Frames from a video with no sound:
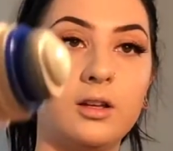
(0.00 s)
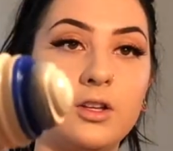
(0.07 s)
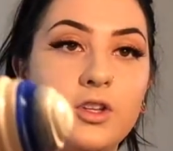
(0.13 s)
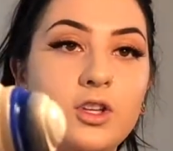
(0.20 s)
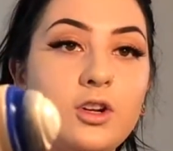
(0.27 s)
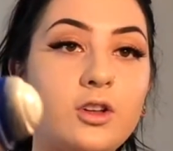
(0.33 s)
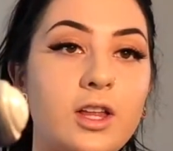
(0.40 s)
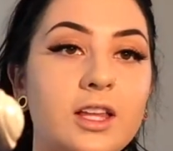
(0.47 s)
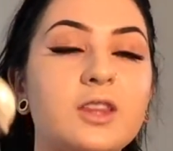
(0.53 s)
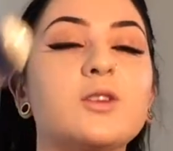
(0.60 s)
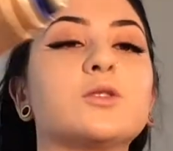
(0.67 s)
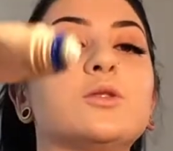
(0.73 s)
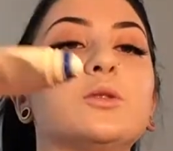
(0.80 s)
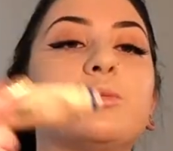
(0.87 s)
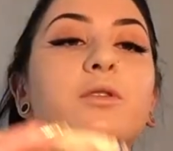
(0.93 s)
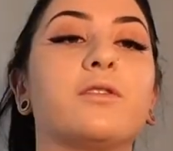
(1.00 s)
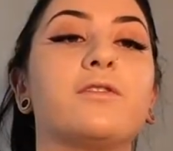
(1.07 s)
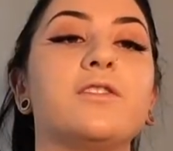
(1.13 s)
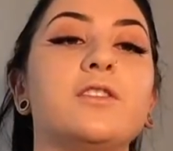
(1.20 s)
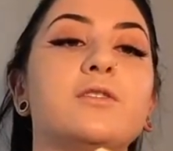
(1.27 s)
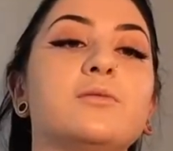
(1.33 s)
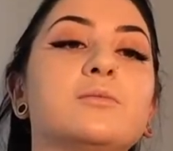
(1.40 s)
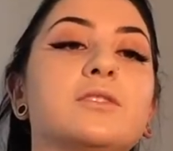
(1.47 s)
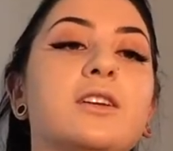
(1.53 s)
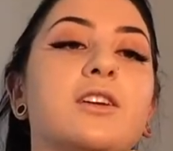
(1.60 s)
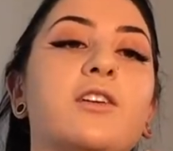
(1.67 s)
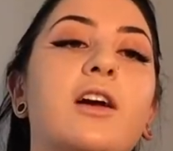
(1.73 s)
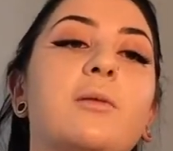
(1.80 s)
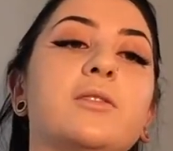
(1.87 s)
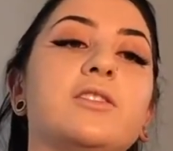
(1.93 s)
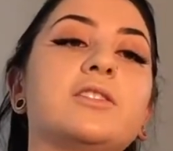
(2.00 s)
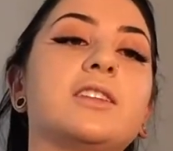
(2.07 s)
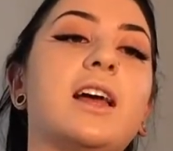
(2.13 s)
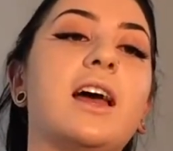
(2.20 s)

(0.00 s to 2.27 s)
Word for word: You know like those old perfumes that your grandma used